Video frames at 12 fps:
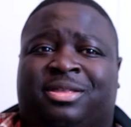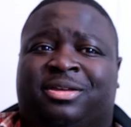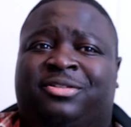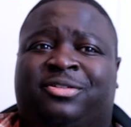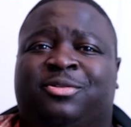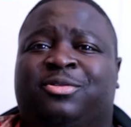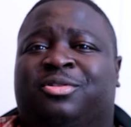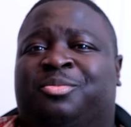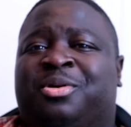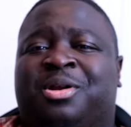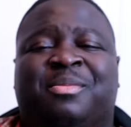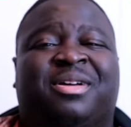These shoes are
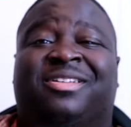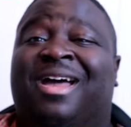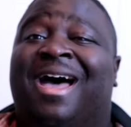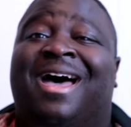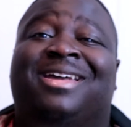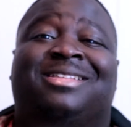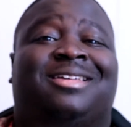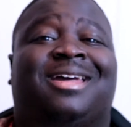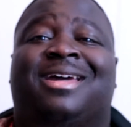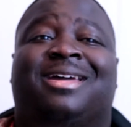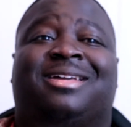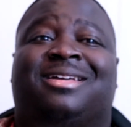pretty much high
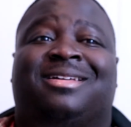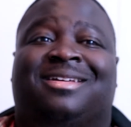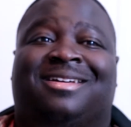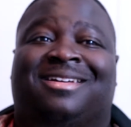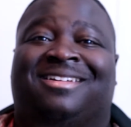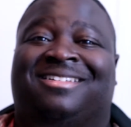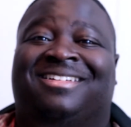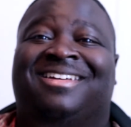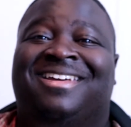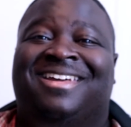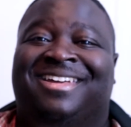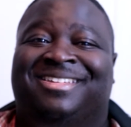tech.
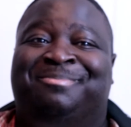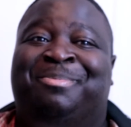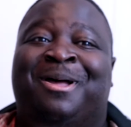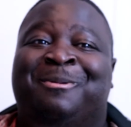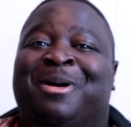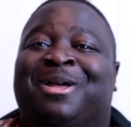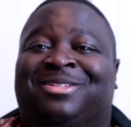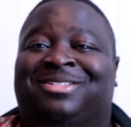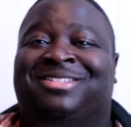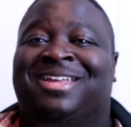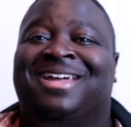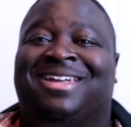It's probably about as
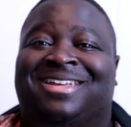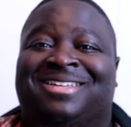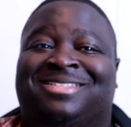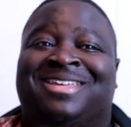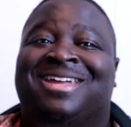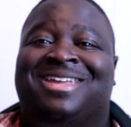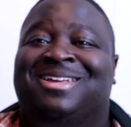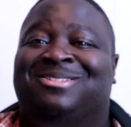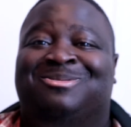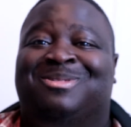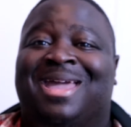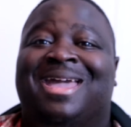techy as
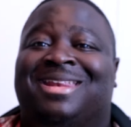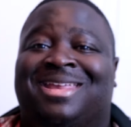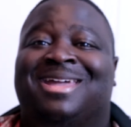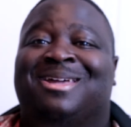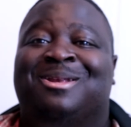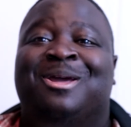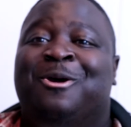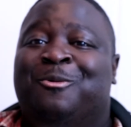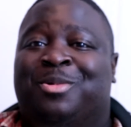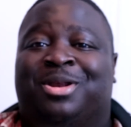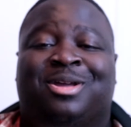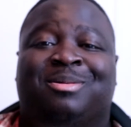you can get
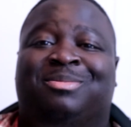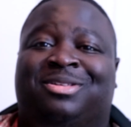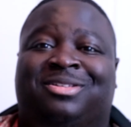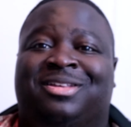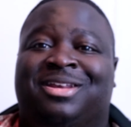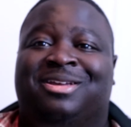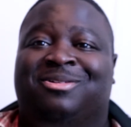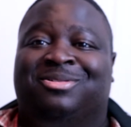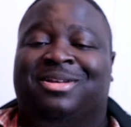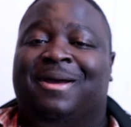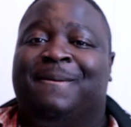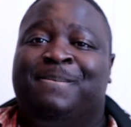when it comes to sneakers
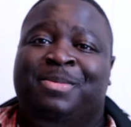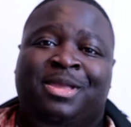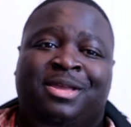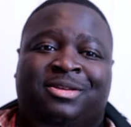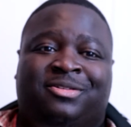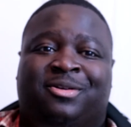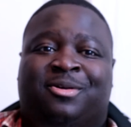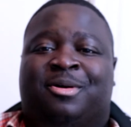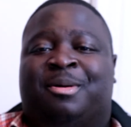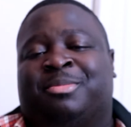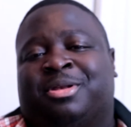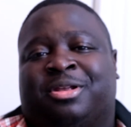now. So
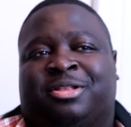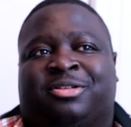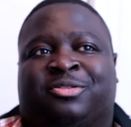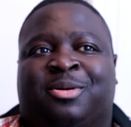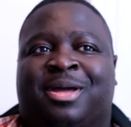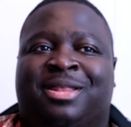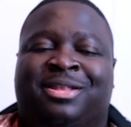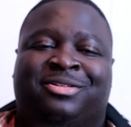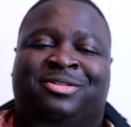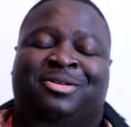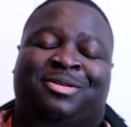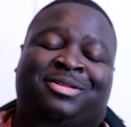I'm gonna just go ahead and let
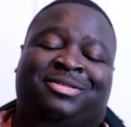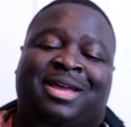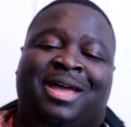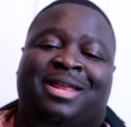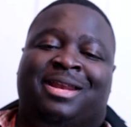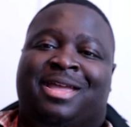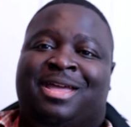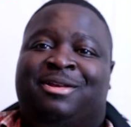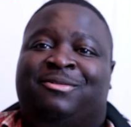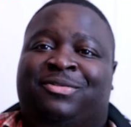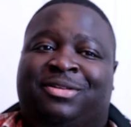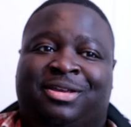you know, it's got
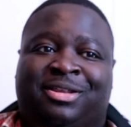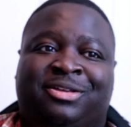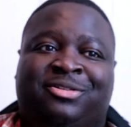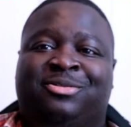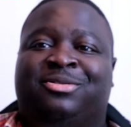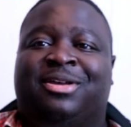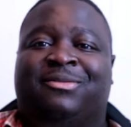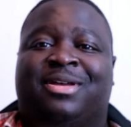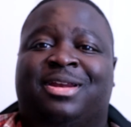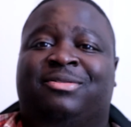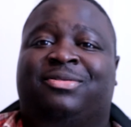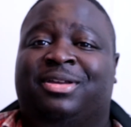NFC. These shoes have
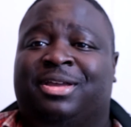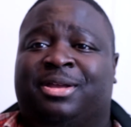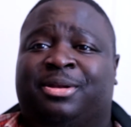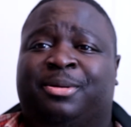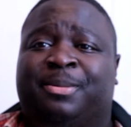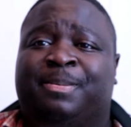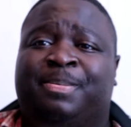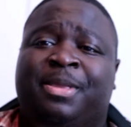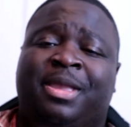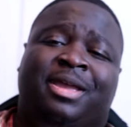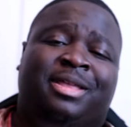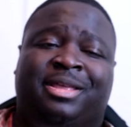NFC in them.
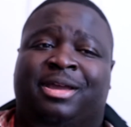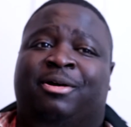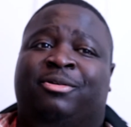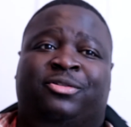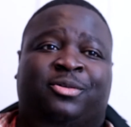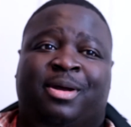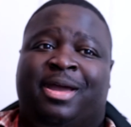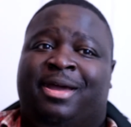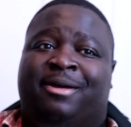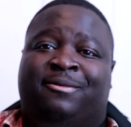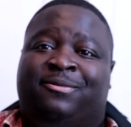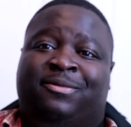They also
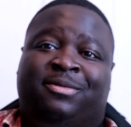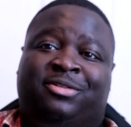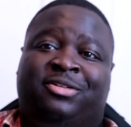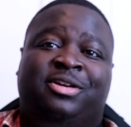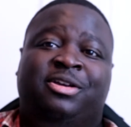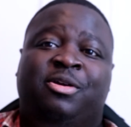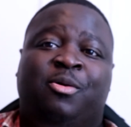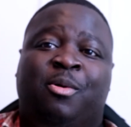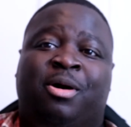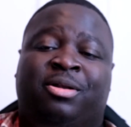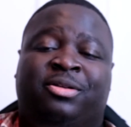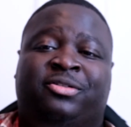have Qi
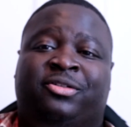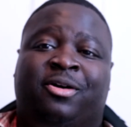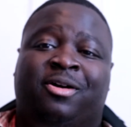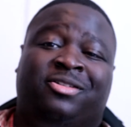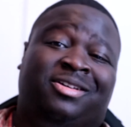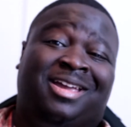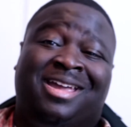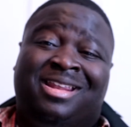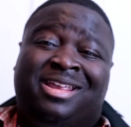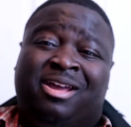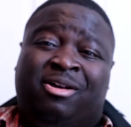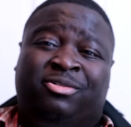wireless charging, and
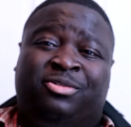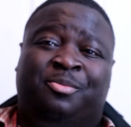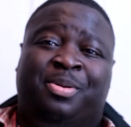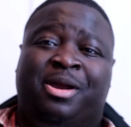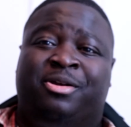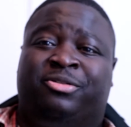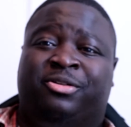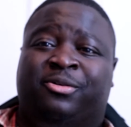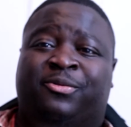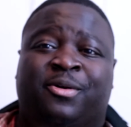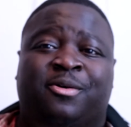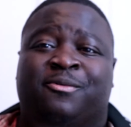they also pair to your
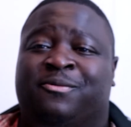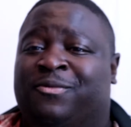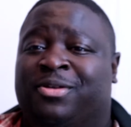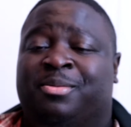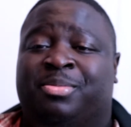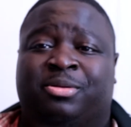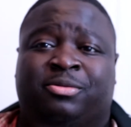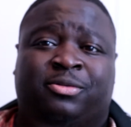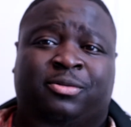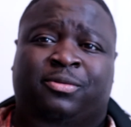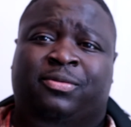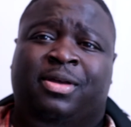phone via
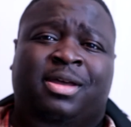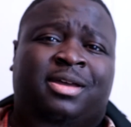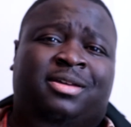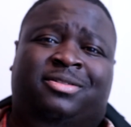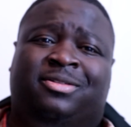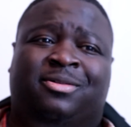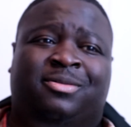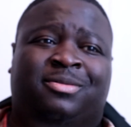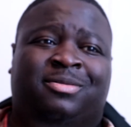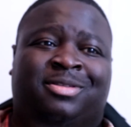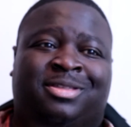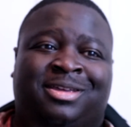Bluetooth. So
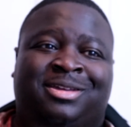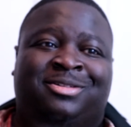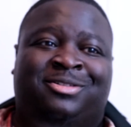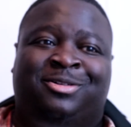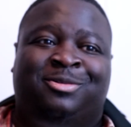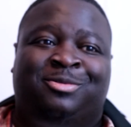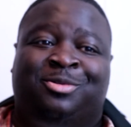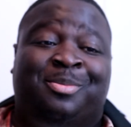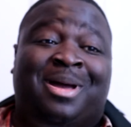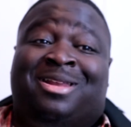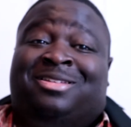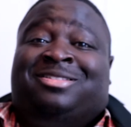these shoes are
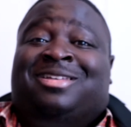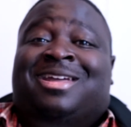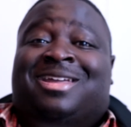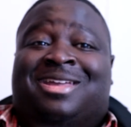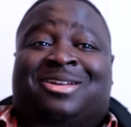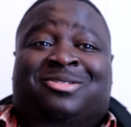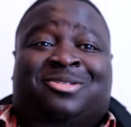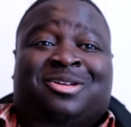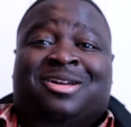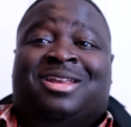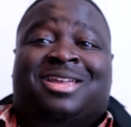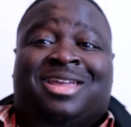about as techy as you're
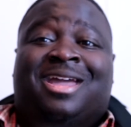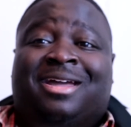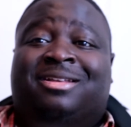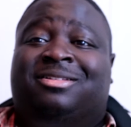gonna get.